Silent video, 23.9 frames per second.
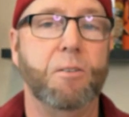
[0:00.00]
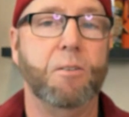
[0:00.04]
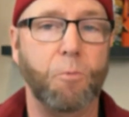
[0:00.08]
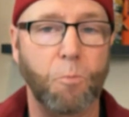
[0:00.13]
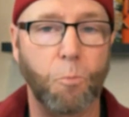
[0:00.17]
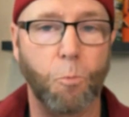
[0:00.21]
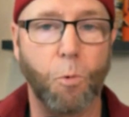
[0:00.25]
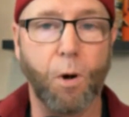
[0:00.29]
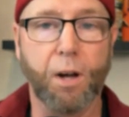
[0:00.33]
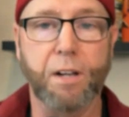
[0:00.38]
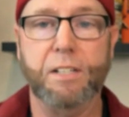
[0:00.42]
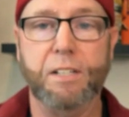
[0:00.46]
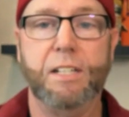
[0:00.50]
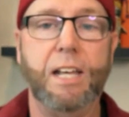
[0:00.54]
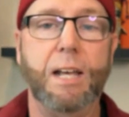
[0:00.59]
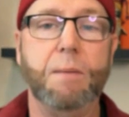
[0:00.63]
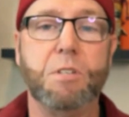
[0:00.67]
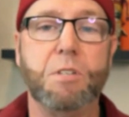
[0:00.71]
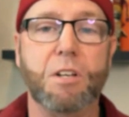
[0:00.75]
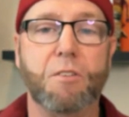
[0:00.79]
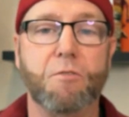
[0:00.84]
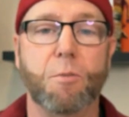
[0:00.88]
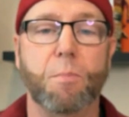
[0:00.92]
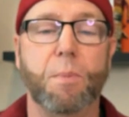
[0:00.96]
What keeps
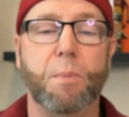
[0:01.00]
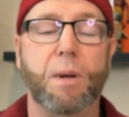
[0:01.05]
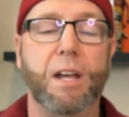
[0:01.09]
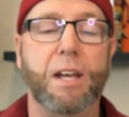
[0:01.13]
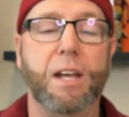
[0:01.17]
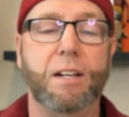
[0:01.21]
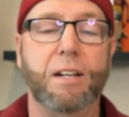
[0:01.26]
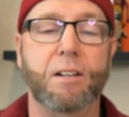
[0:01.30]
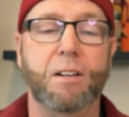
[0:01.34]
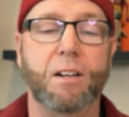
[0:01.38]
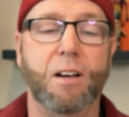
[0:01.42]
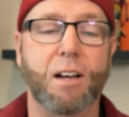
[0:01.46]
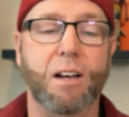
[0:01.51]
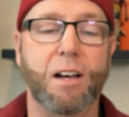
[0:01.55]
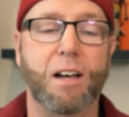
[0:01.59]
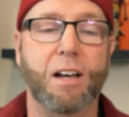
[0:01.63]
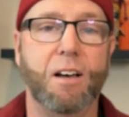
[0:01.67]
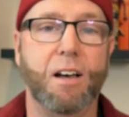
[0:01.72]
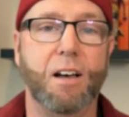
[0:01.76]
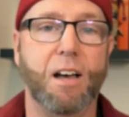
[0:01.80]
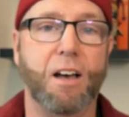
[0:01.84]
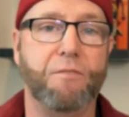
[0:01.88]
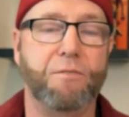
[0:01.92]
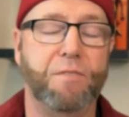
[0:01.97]
it from being
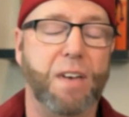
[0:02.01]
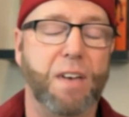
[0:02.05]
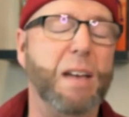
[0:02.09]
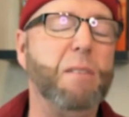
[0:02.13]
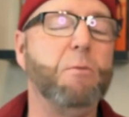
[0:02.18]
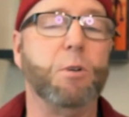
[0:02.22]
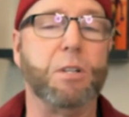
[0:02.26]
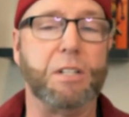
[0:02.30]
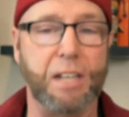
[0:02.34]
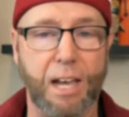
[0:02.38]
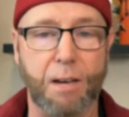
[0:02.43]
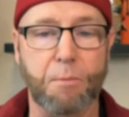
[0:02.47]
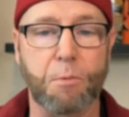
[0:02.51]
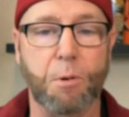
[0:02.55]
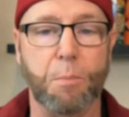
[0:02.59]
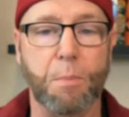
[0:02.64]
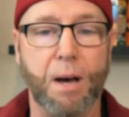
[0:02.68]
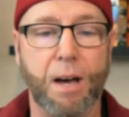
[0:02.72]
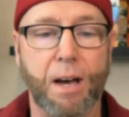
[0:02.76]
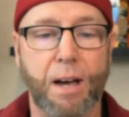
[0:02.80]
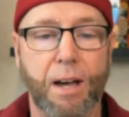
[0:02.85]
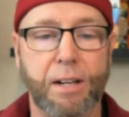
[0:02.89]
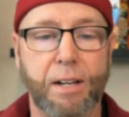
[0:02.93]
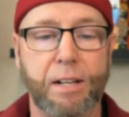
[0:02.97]
a favorite game of
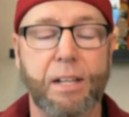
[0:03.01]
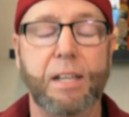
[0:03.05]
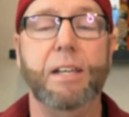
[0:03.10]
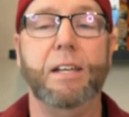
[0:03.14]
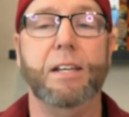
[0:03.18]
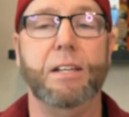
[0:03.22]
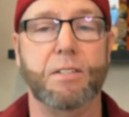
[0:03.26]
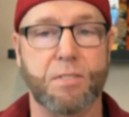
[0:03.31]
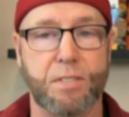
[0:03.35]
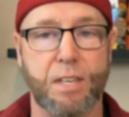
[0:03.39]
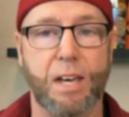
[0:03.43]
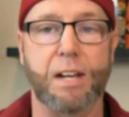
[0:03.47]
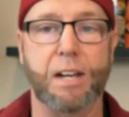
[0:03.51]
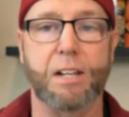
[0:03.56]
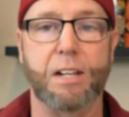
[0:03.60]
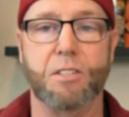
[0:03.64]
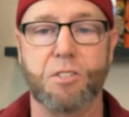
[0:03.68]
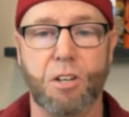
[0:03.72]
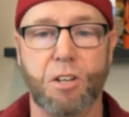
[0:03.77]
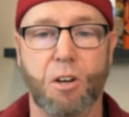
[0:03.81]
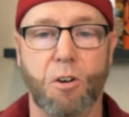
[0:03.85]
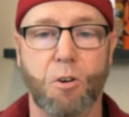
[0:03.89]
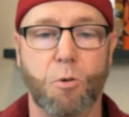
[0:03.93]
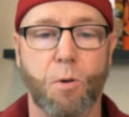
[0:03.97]
mine is that it's
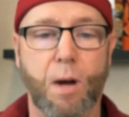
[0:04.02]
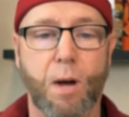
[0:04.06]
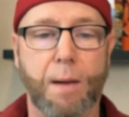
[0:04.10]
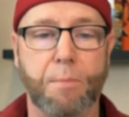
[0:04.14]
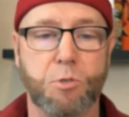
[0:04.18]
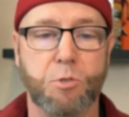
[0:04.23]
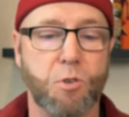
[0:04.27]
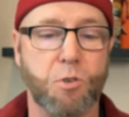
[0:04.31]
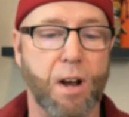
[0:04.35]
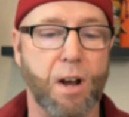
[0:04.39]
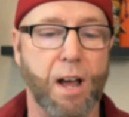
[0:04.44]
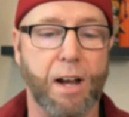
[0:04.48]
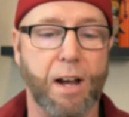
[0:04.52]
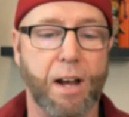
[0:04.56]
so abstract.